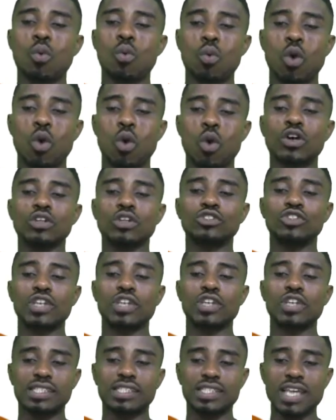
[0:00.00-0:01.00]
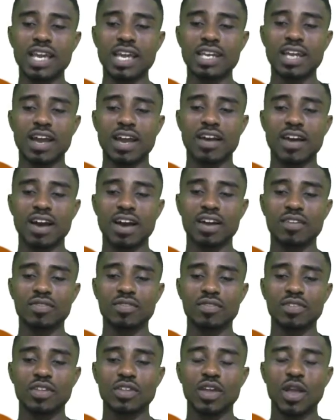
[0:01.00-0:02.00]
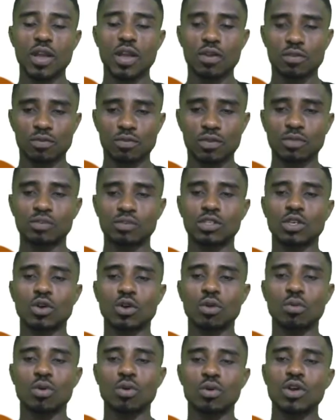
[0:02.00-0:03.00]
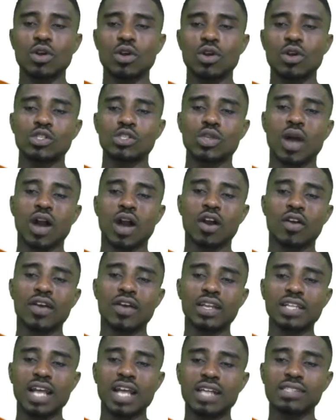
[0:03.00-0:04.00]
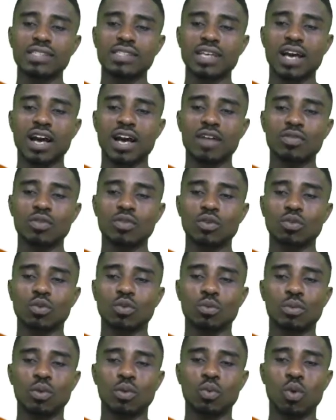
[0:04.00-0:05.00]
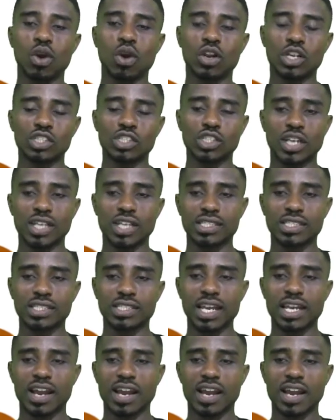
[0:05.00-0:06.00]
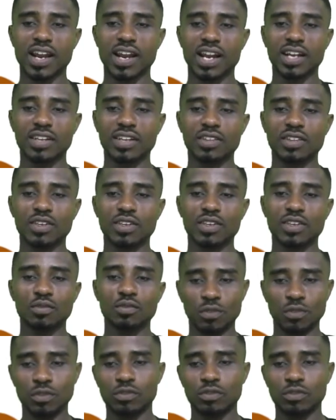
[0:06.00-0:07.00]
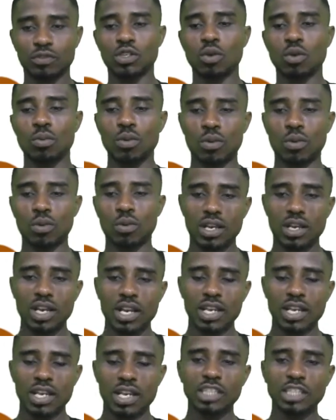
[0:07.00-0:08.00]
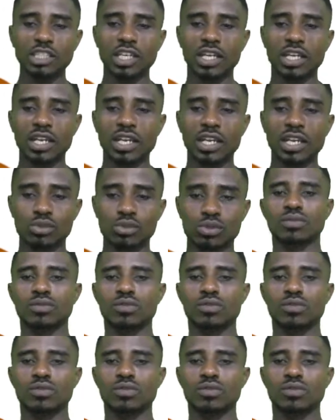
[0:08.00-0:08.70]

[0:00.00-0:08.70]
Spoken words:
110 naira 50 kobo. So our correct answer will be 110 naira 50 kobo. Let's check it out.